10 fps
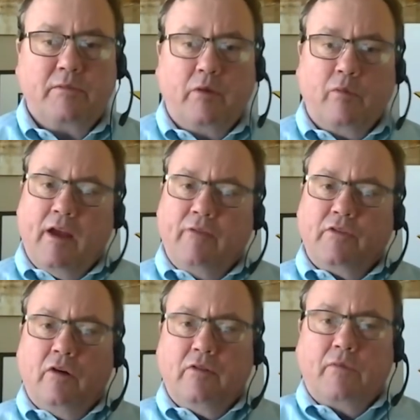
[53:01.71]
we have to
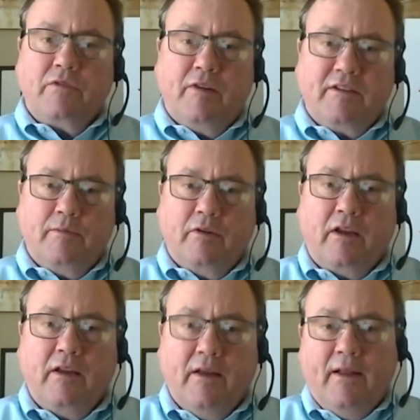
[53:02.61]
own that responsibility
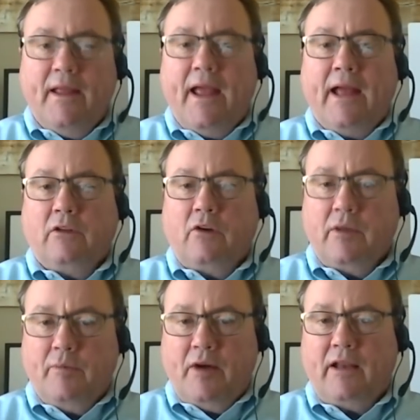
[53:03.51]
and learn
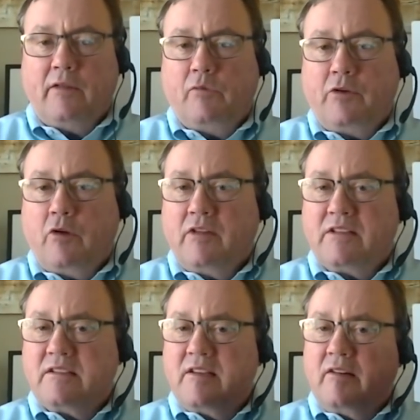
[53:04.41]
about it. We don't
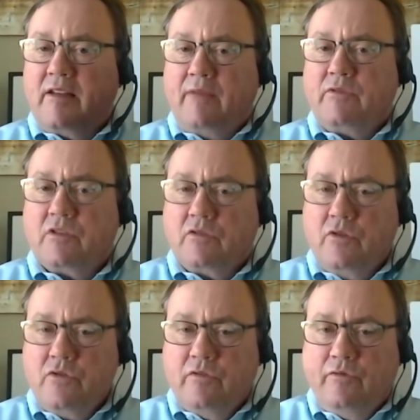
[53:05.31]
necessarily have the
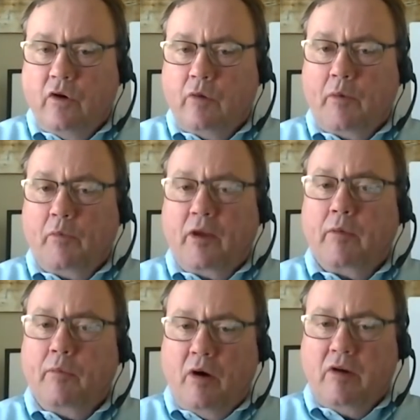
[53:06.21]
solution for it, but we can be
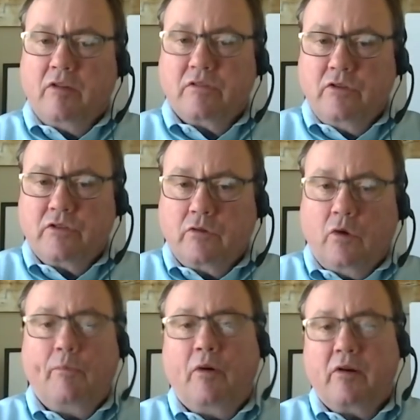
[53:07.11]
part of the solution or
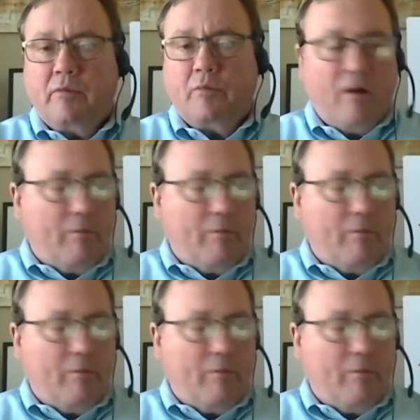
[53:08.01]
part of the problem.